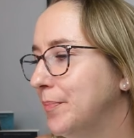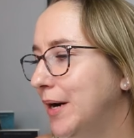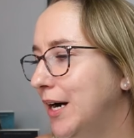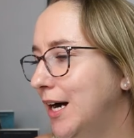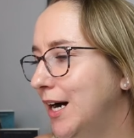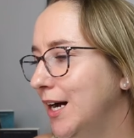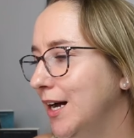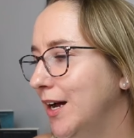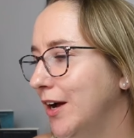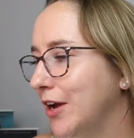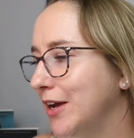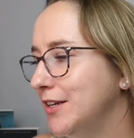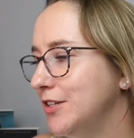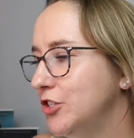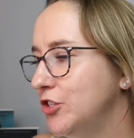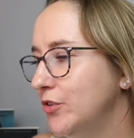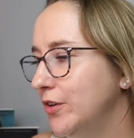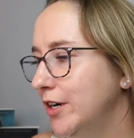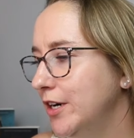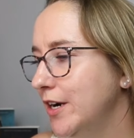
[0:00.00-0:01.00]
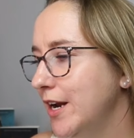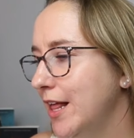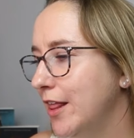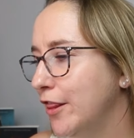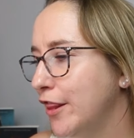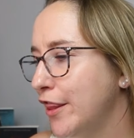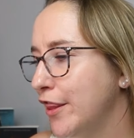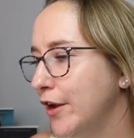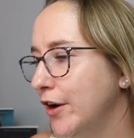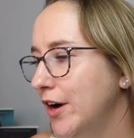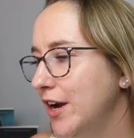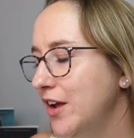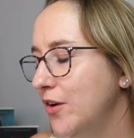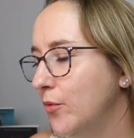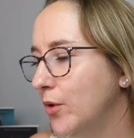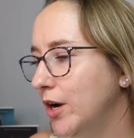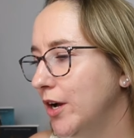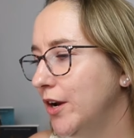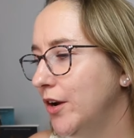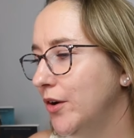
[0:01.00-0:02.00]
But okay,
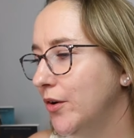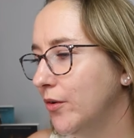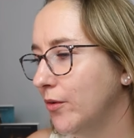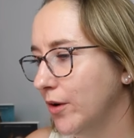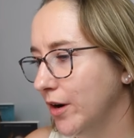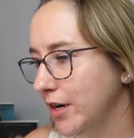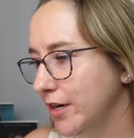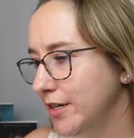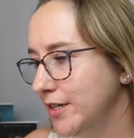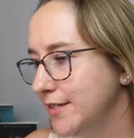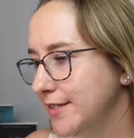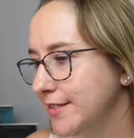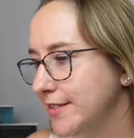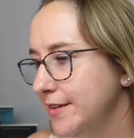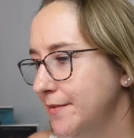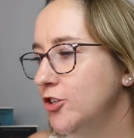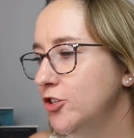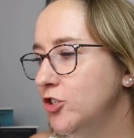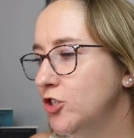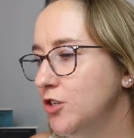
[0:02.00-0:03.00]
231 orders.